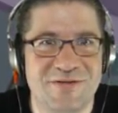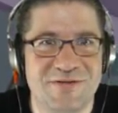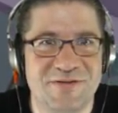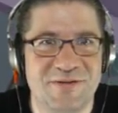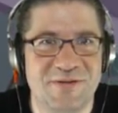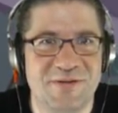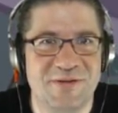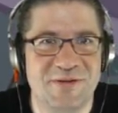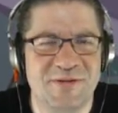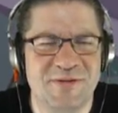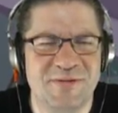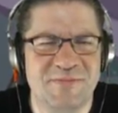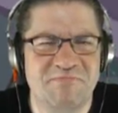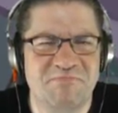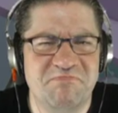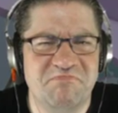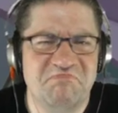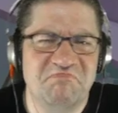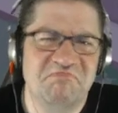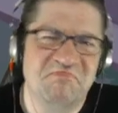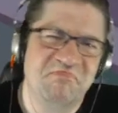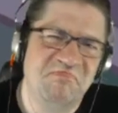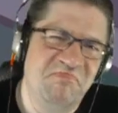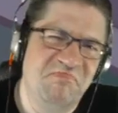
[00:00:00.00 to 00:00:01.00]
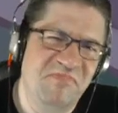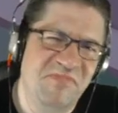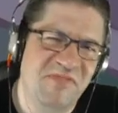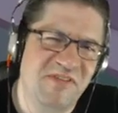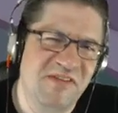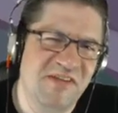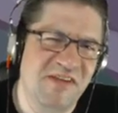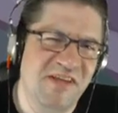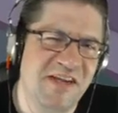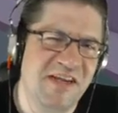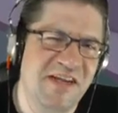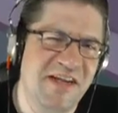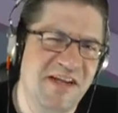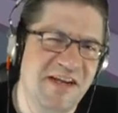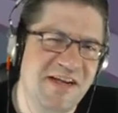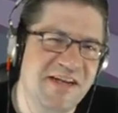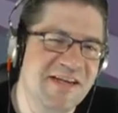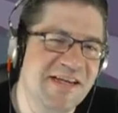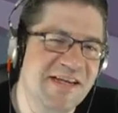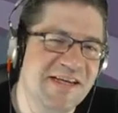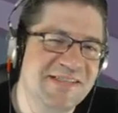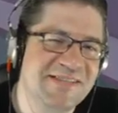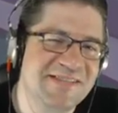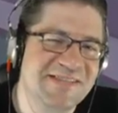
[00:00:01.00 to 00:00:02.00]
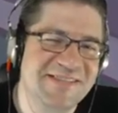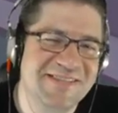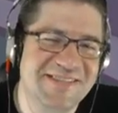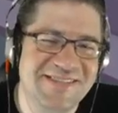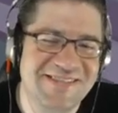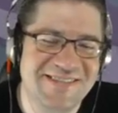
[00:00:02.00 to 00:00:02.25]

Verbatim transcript: so you're sitting at a desk.